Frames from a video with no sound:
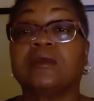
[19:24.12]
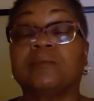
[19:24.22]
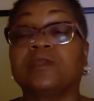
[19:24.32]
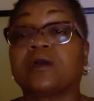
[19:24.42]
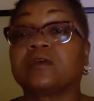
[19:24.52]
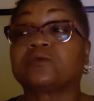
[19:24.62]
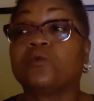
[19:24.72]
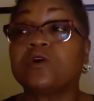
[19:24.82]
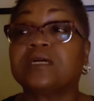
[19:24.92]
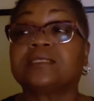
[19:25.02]
Because
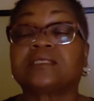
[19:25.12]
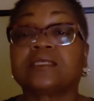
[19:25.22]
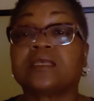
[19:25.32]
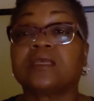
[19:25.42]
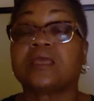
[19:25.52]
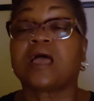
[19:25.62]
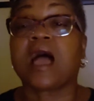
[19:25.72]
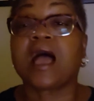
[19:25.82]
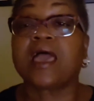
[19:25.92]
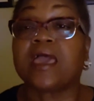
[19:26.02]
once
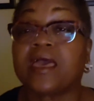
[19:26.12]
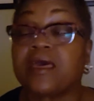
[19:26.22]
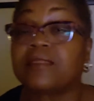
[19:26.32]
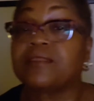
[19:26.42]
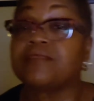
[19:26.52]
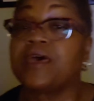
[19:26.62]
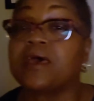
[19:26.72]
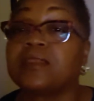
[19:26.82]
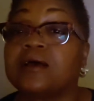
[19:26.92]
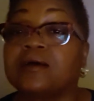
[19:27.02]
I had that,